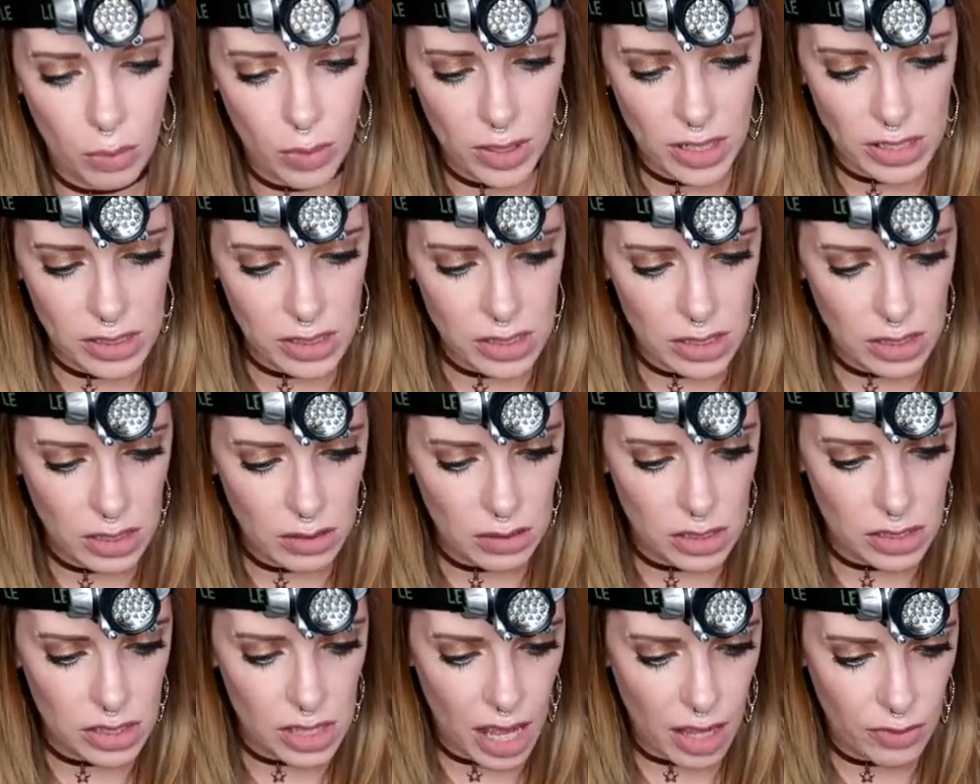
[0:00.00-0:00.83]
what is it?
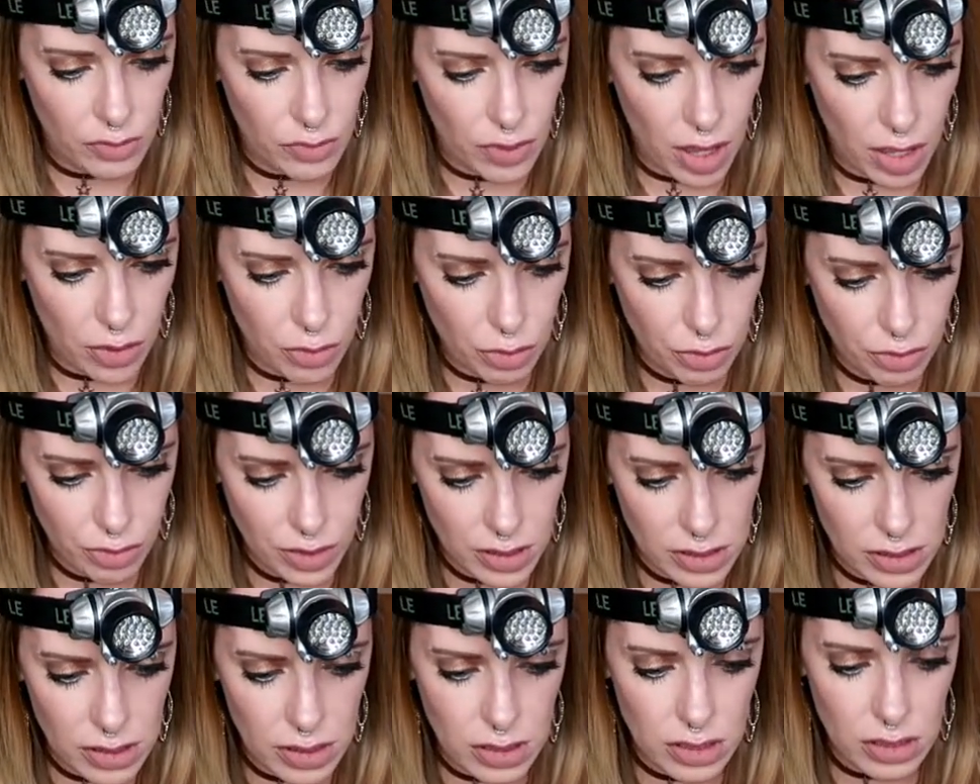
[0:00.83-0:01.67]
Does it have other
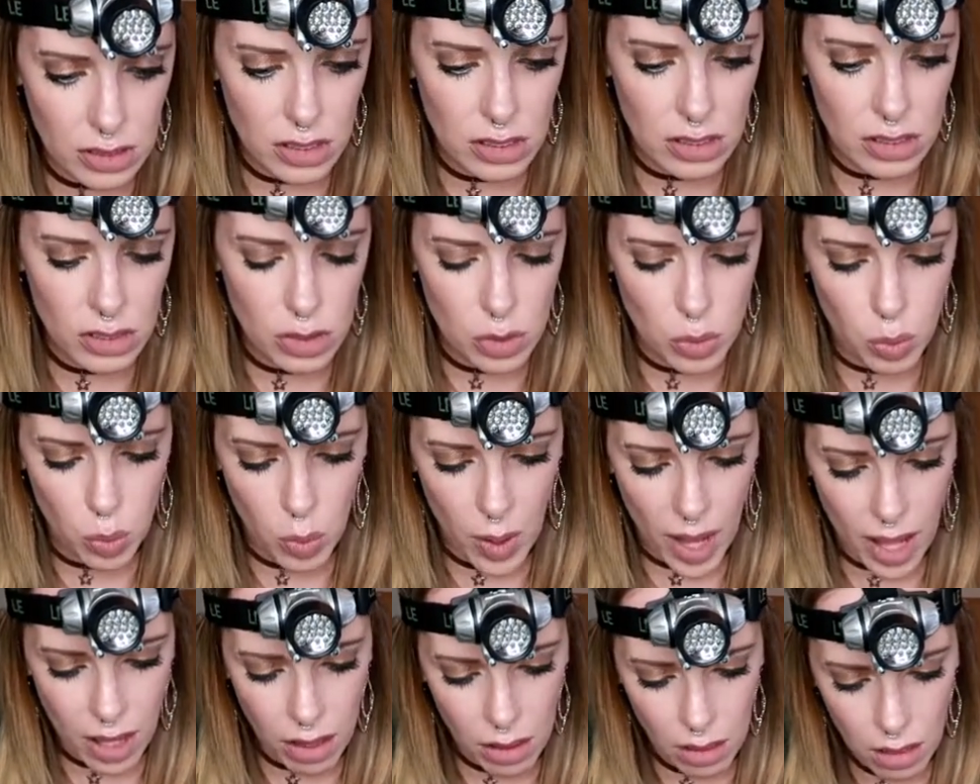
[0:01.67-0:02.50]
things that it does as
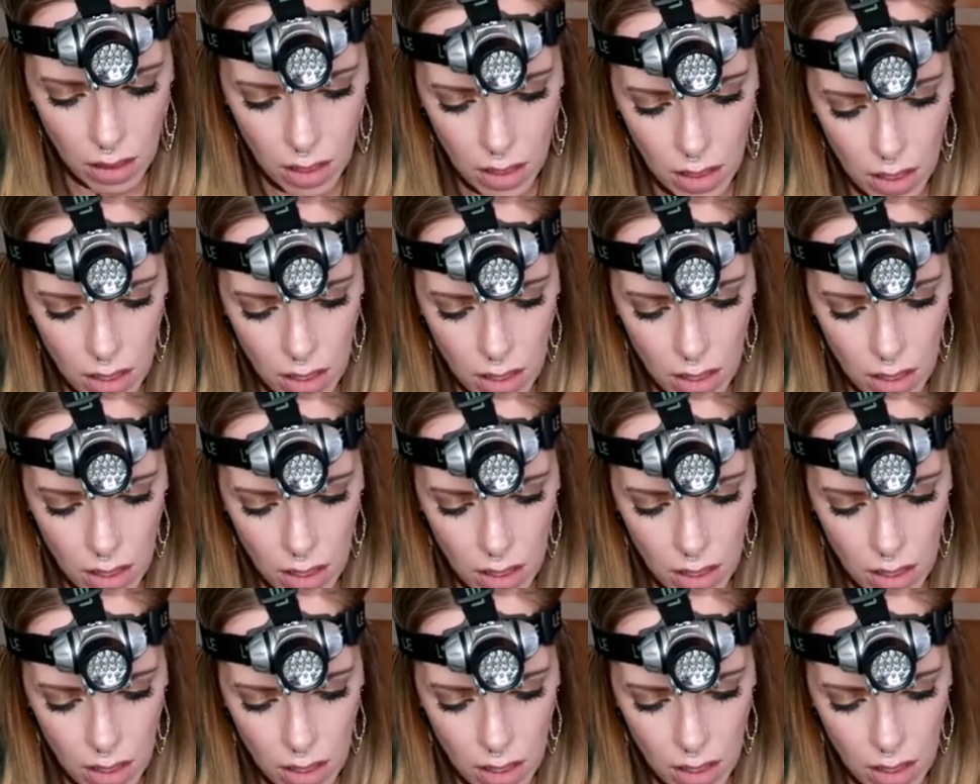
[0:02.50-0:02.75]
well?